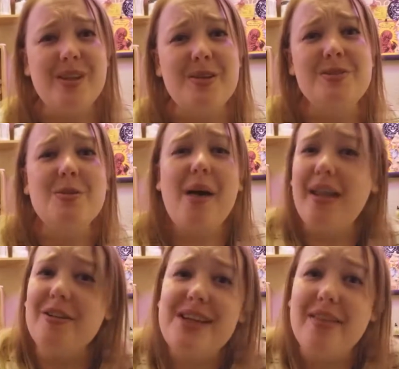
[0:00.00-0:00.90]
So while
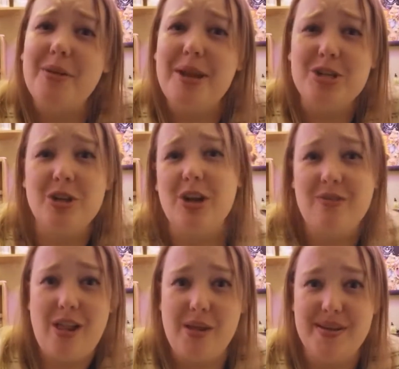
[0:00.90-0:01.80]
you're down there, make sure that you're
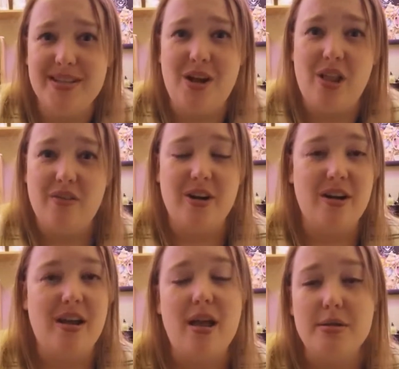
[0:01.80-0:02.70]
following us on all of
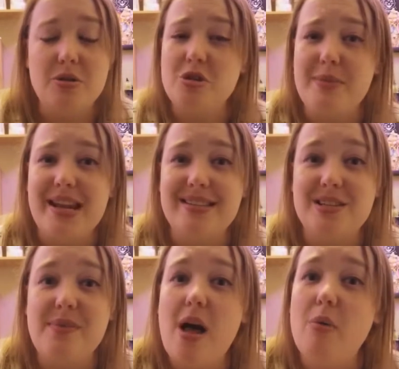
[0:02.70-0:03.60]
our social medias as
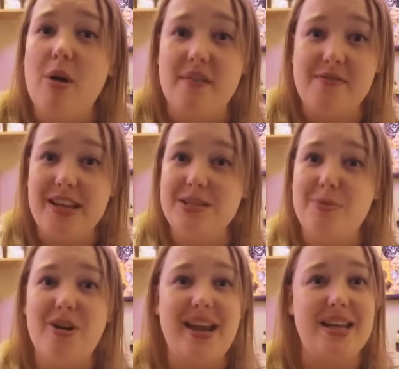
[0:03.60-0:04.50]
well. We're on
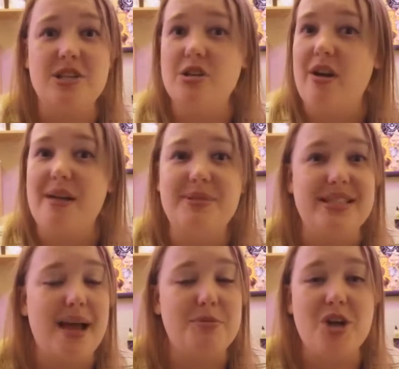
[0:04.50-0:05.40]
Facebook, Instagram,
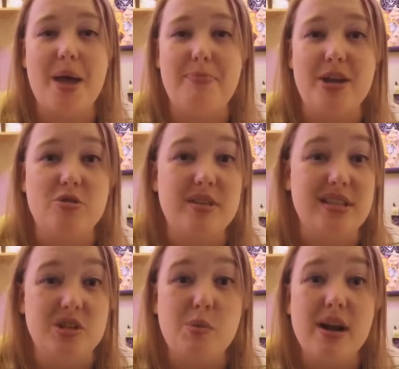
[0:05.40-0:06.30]
Snapchat, Pinterest,
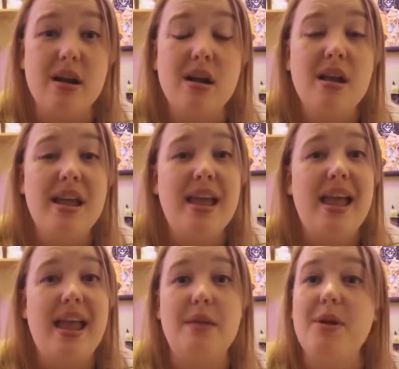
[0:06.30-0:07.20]
and Twitter.
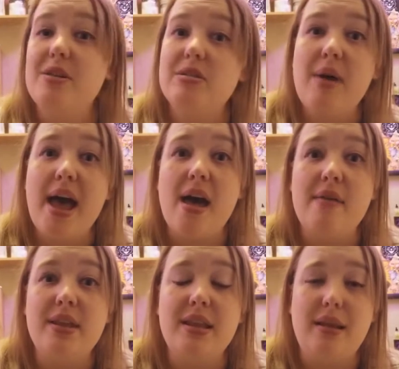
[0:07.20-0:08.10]
And we also
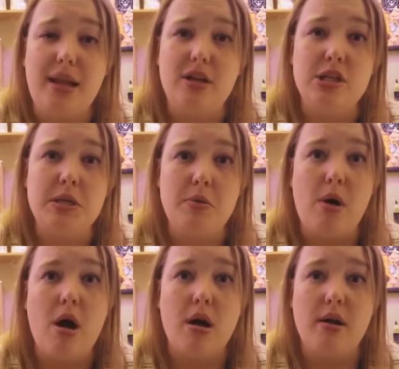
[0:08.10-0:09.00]
have the link to
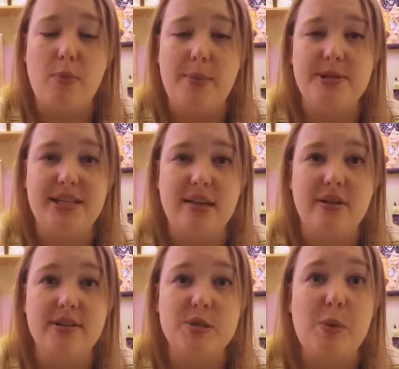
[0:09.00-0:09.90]
our website down
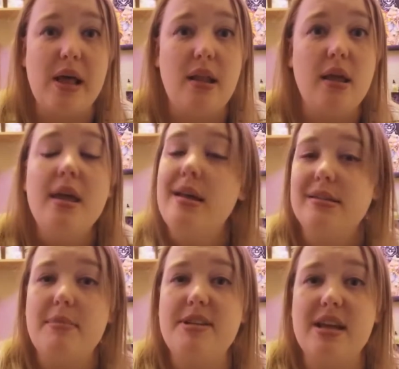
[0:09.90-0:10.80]
there as well,
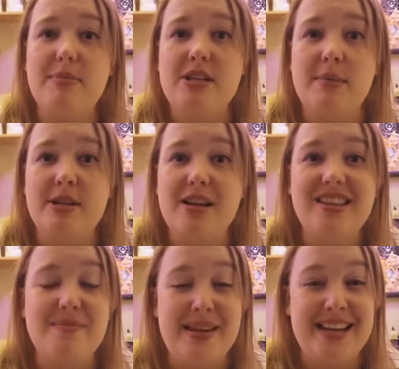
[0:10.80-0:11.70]

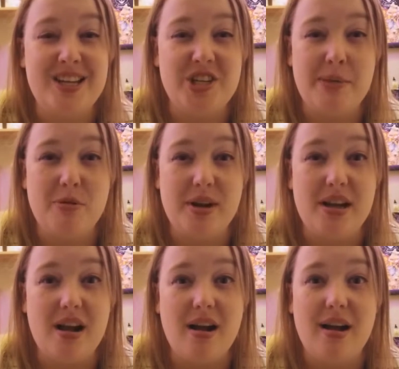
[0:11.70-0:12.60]

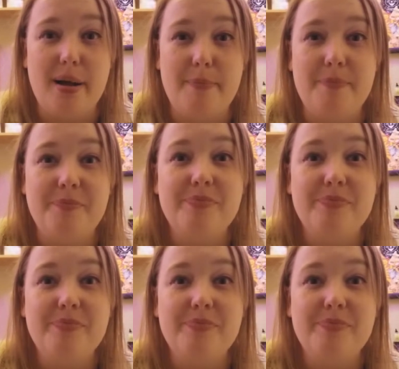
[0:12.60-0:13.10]
www.themidnightjamboree.com.